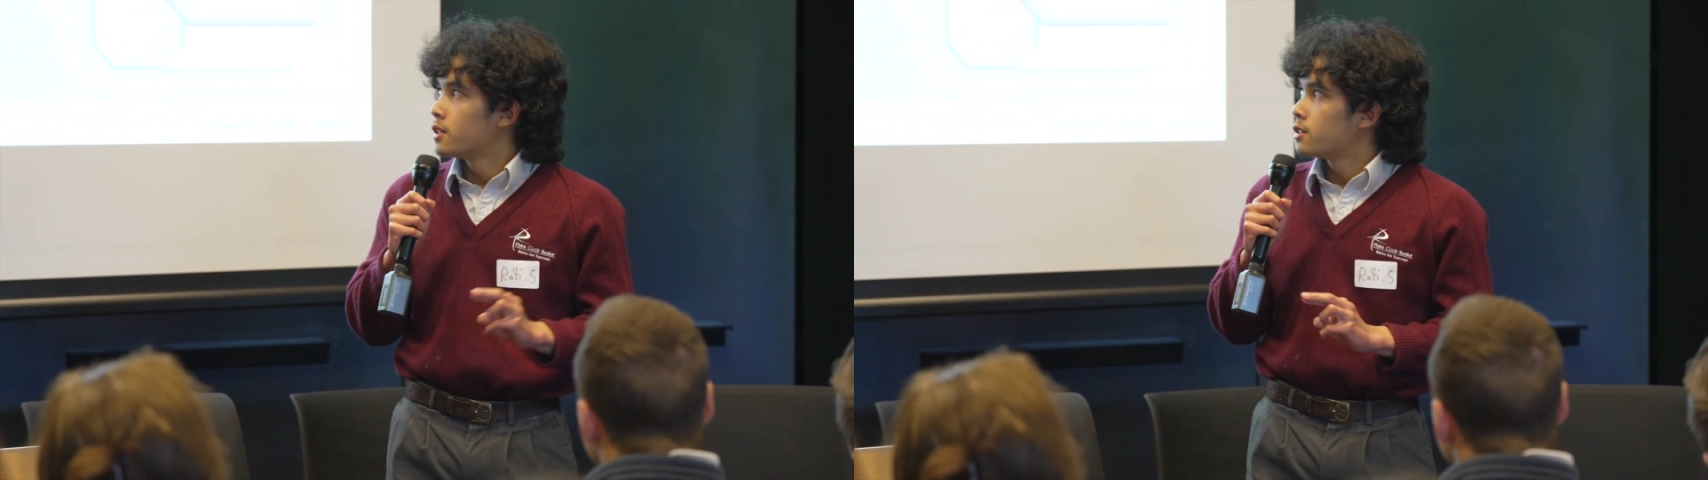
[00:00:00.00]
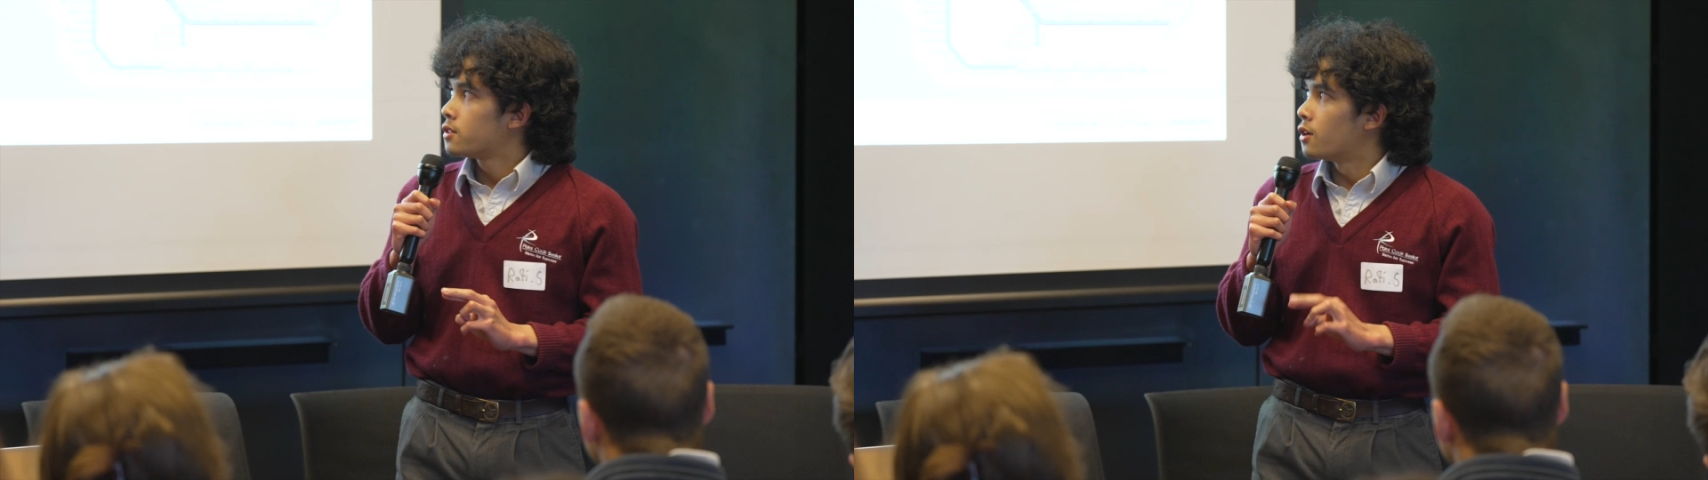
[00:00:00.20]

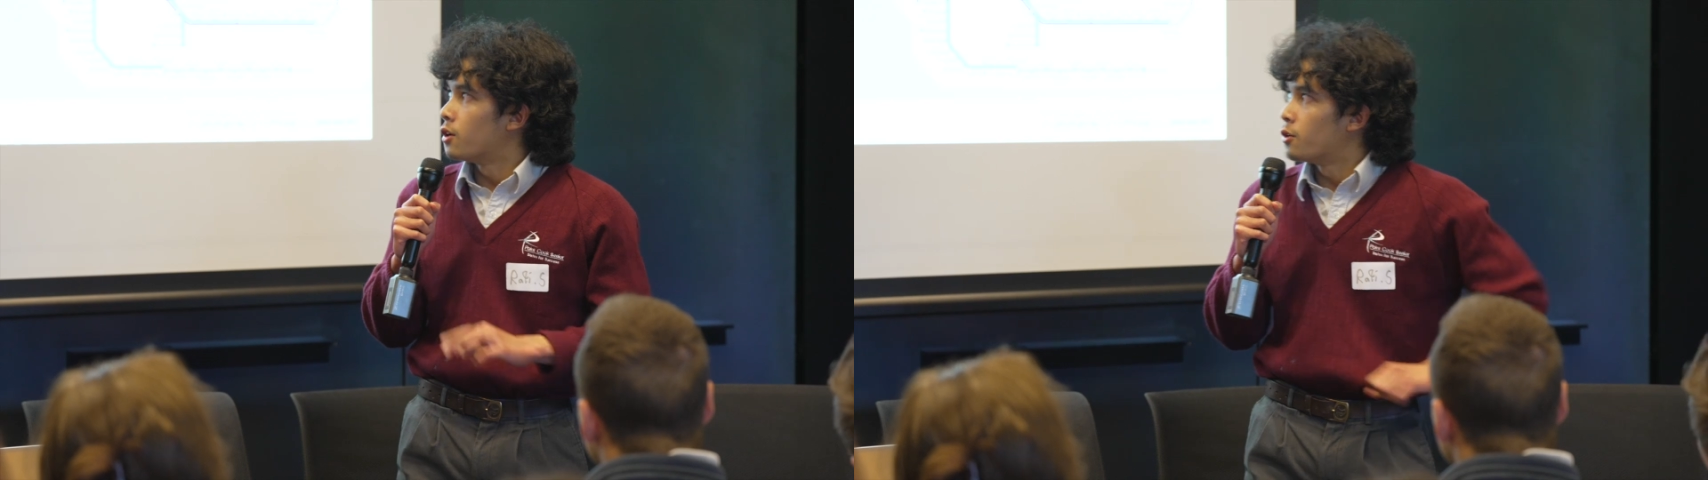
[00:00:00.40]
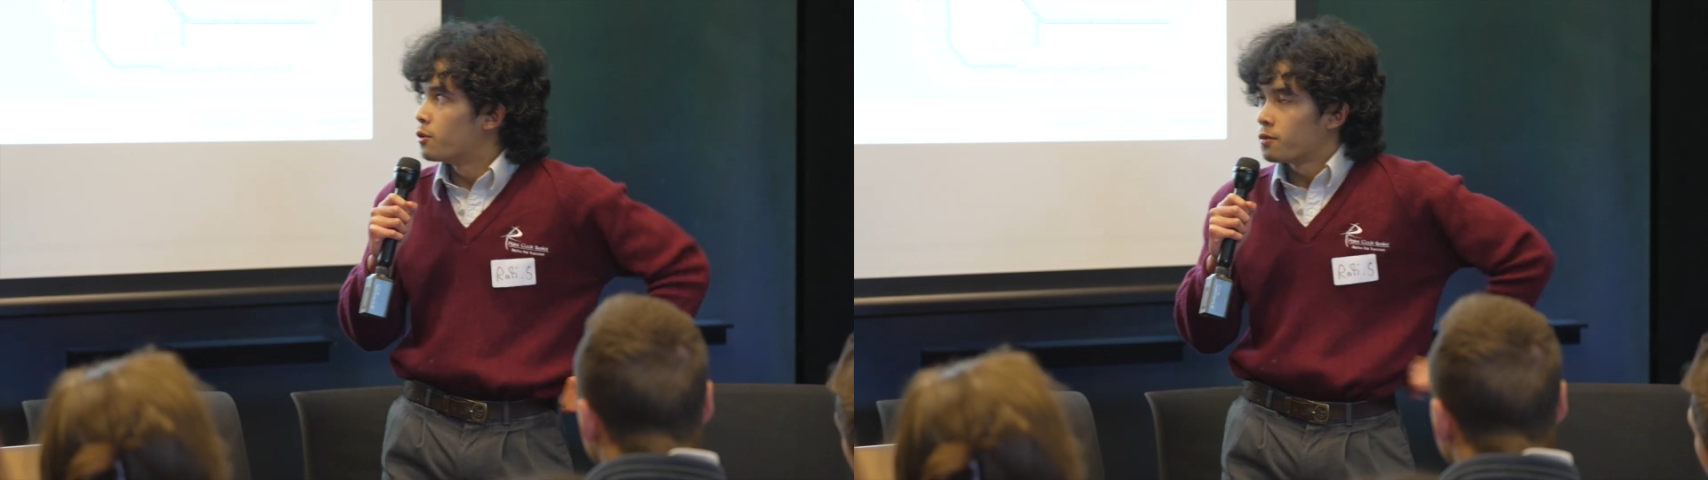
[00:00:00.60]

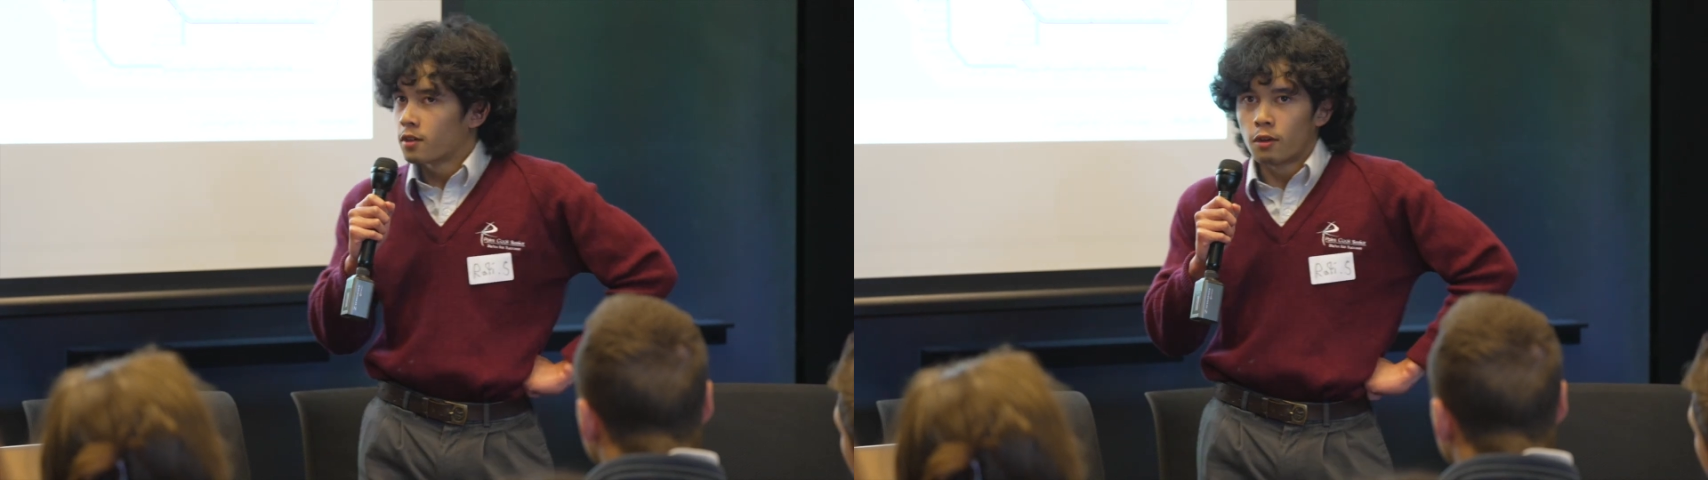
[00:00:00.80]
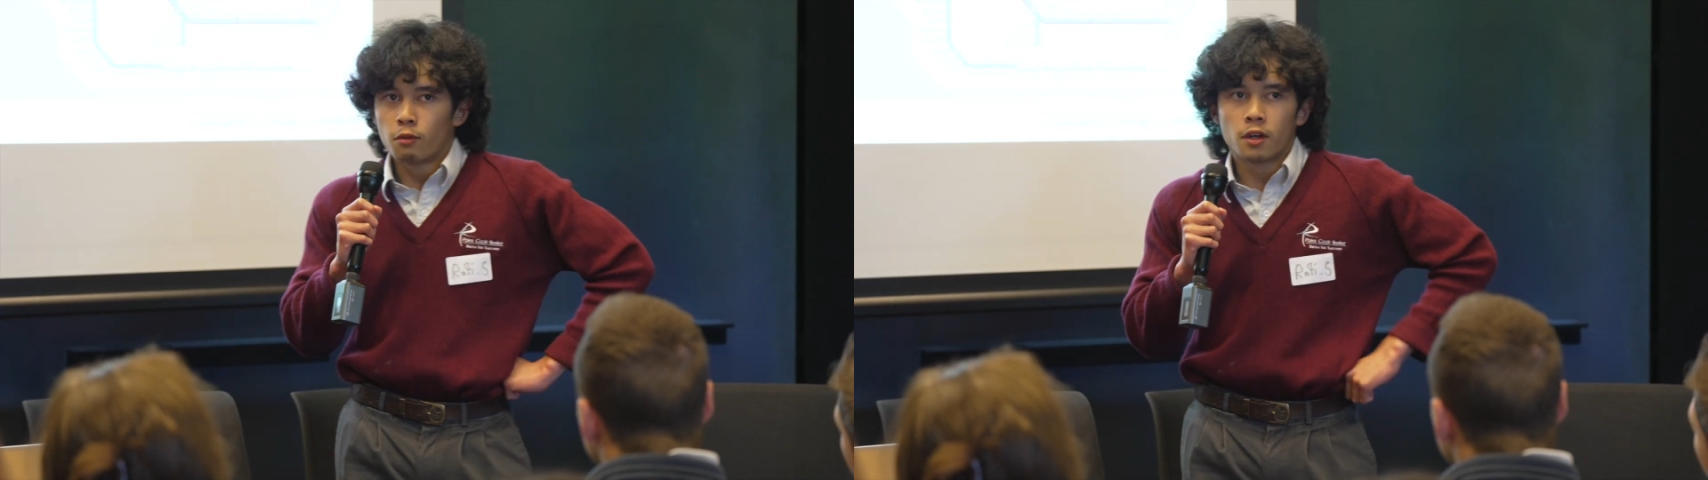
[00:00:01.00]
So
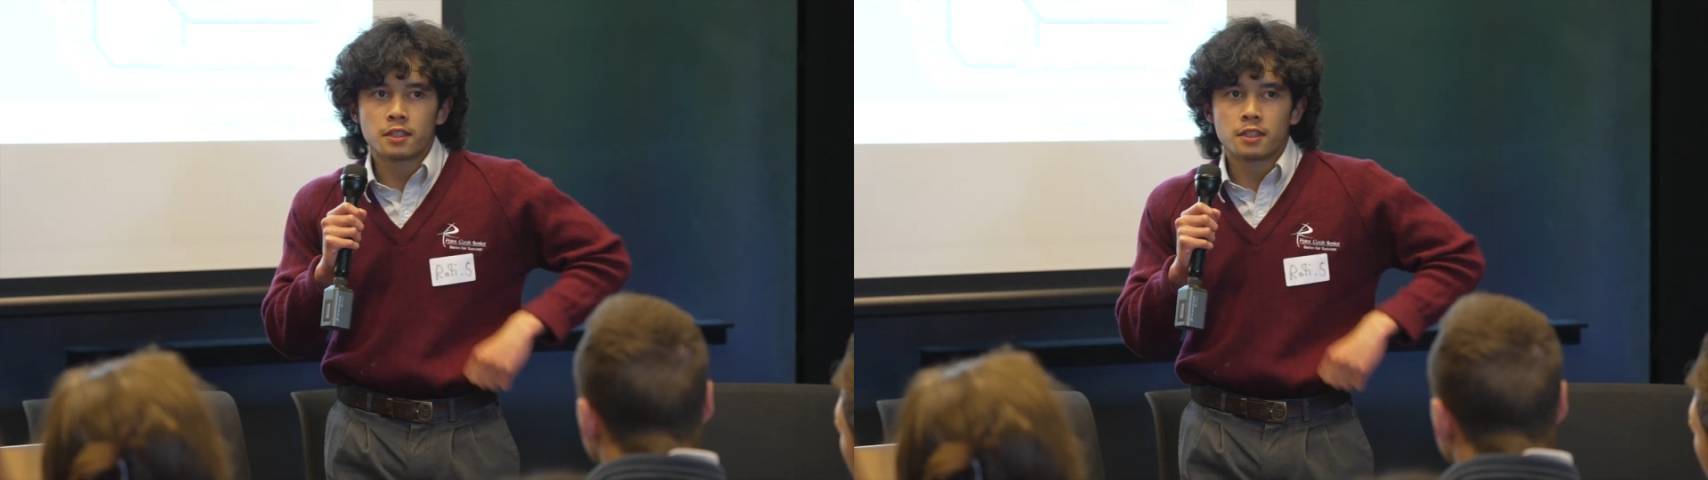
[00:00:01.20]
a